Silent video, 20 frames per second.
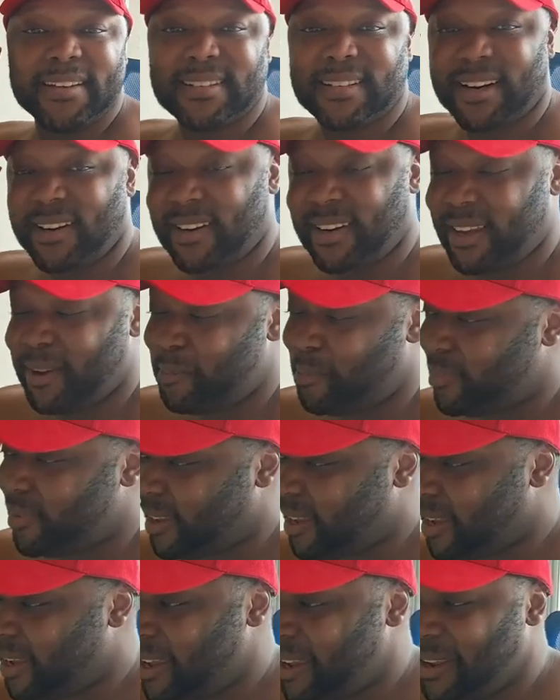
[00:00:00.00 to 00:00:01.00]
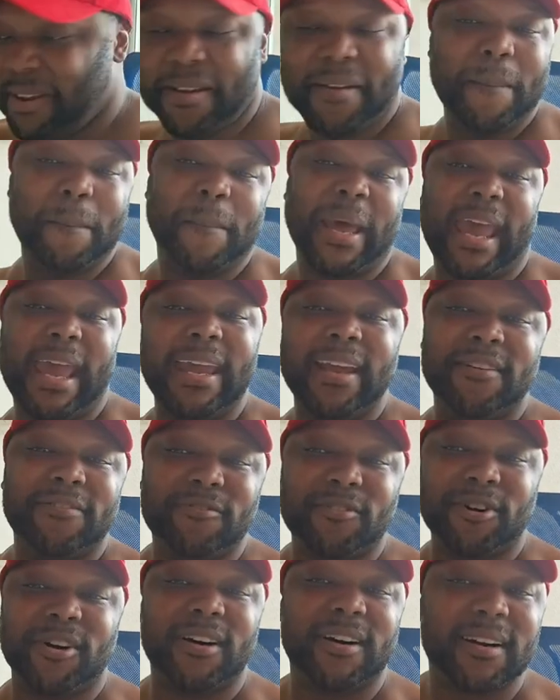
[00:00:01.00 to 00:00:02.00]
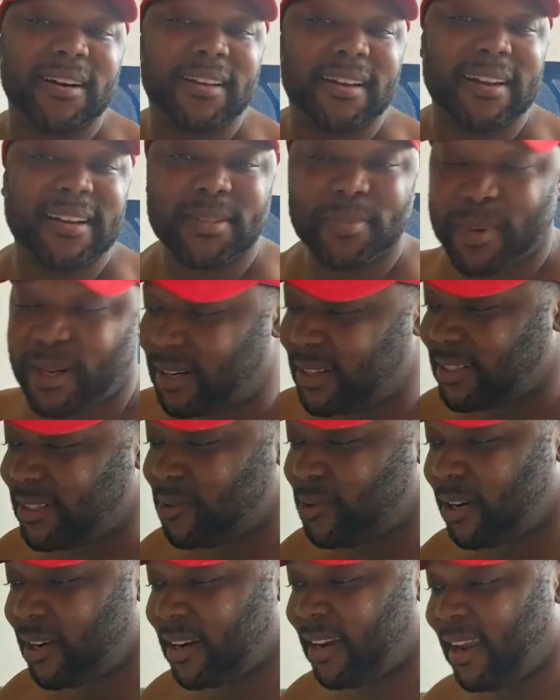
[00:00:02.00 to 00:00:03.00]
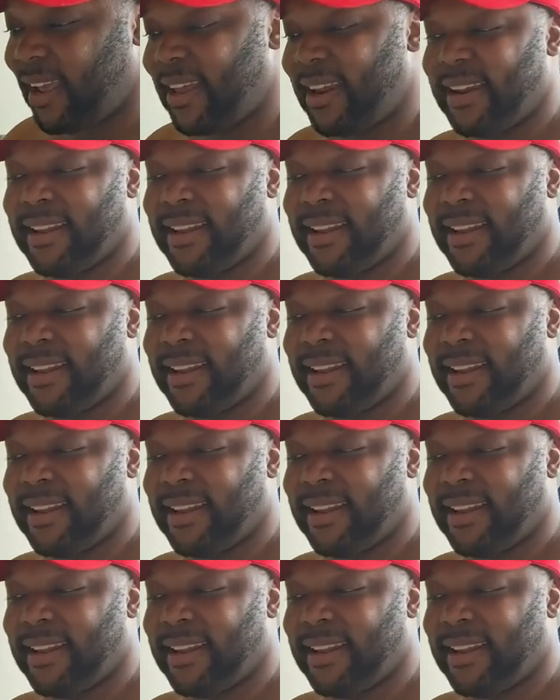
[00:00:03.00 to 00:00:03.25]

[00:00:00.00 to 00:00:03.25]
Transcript: So he paid for the experience he wanted,